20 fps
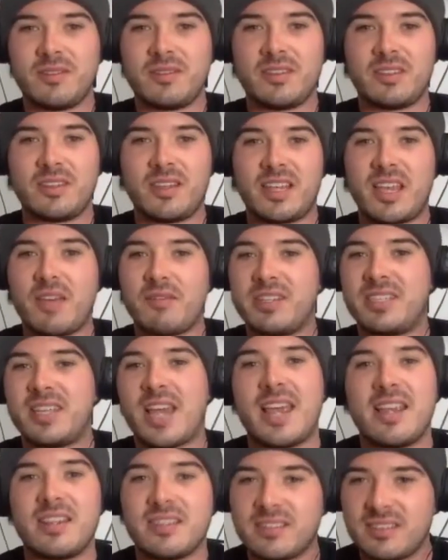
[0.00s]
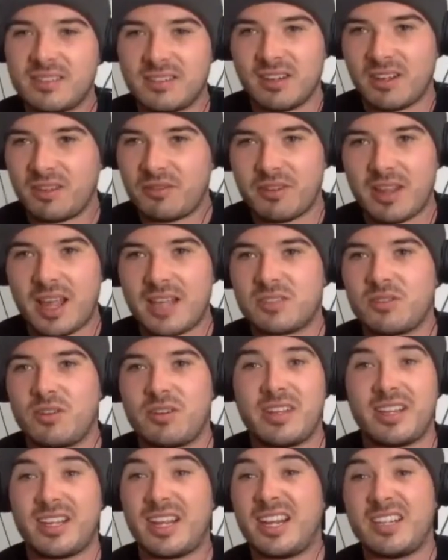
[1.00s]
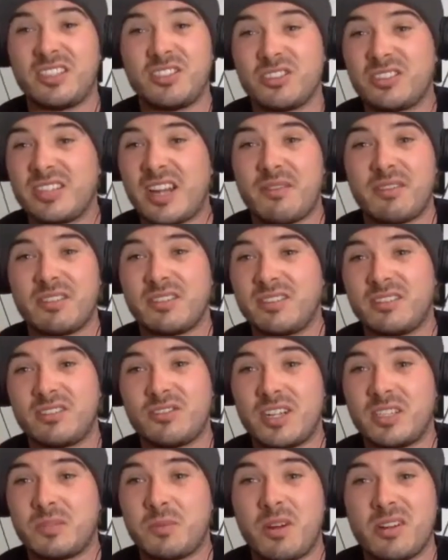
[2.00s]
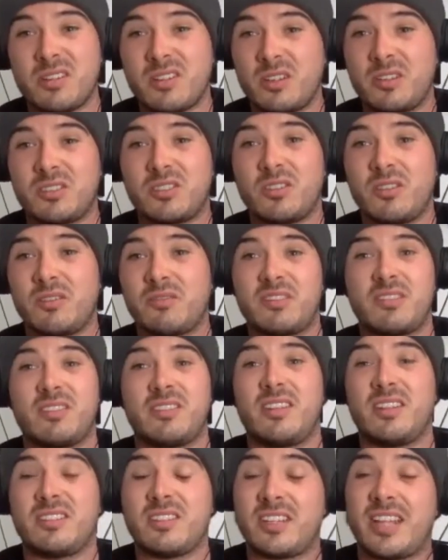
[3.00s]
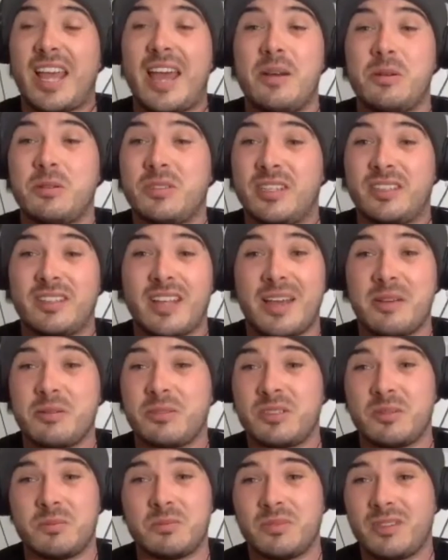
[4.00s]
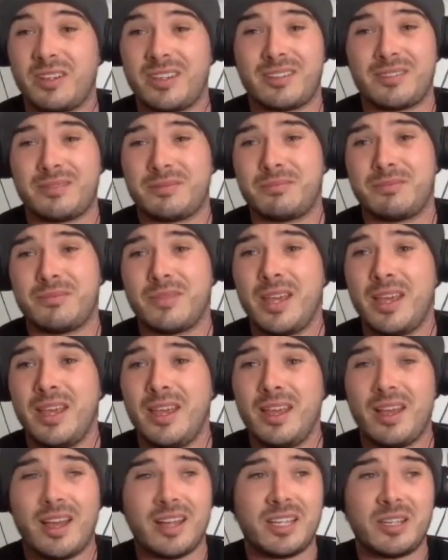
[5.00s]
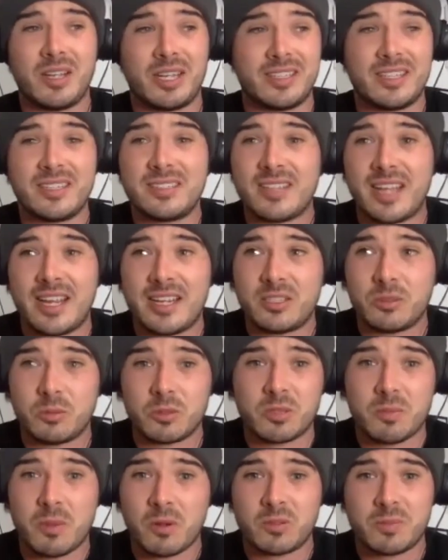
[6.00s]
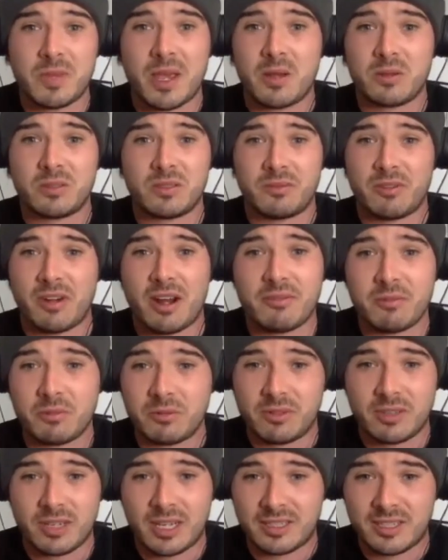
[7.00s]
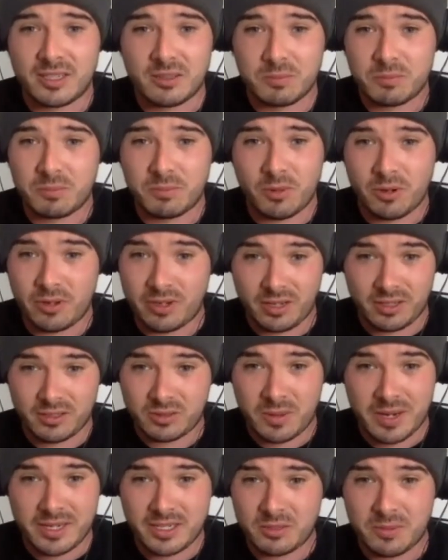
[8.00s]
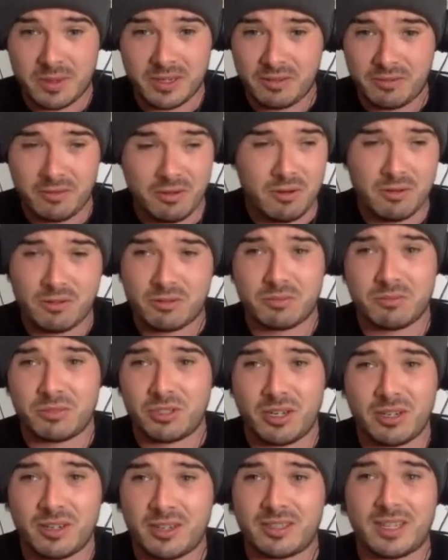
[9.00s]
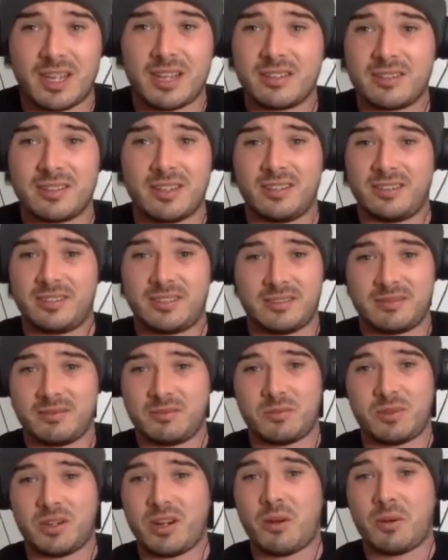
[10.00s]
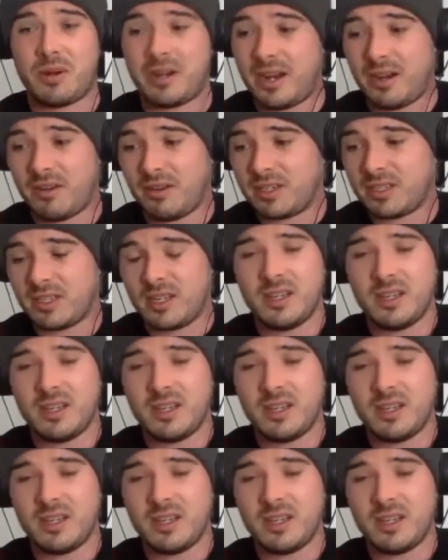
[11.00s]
they give a date like for that sort of thing, and it just never transpires. Like there's like housing. The housing, like I think at this stage it was supposed to be housing for everyone at this by like 2024 or some shit like that, and we're nowhere near it.